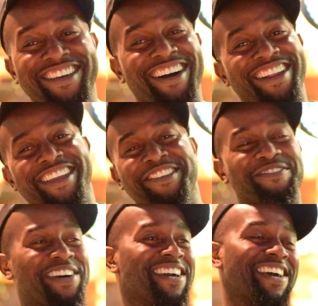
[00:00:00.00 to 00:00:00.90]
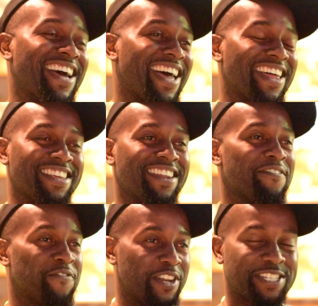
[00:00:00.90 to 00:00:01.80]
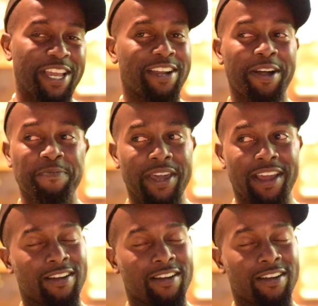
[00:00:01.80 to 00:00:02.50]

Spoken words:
car together, man. I did it. I finished that car, man.